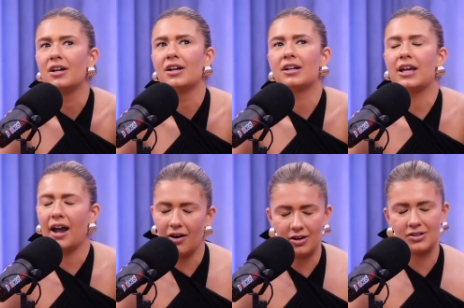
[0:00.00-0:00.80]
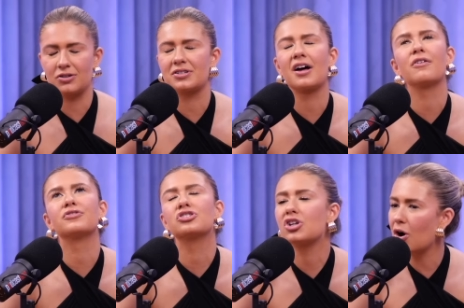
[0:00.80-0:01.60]
carries herself
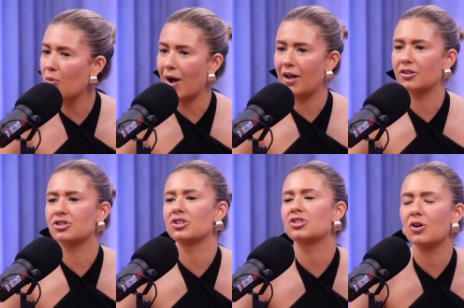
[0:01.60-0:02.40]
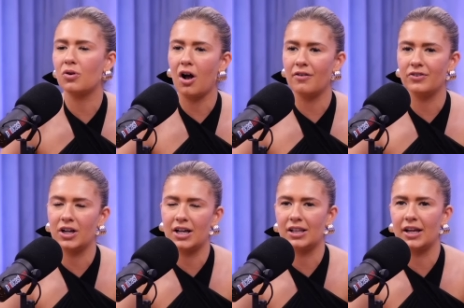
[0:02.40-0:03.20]
so well, she's so
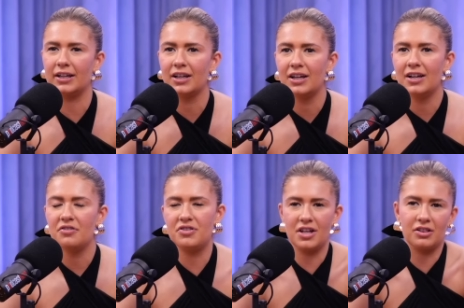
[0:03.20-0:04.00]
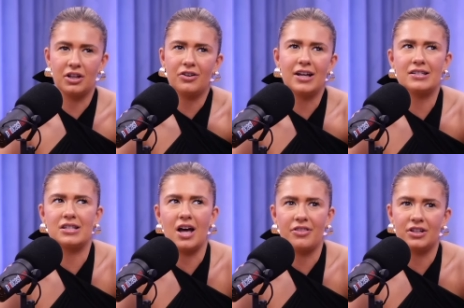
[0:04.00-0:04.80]
confident, and like that literally has
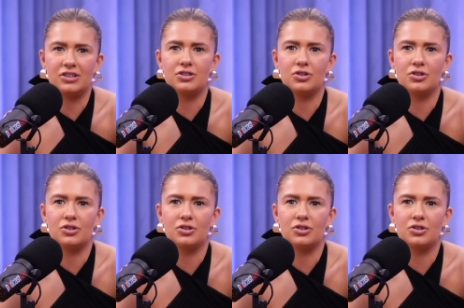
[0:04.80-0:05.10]
nothing to do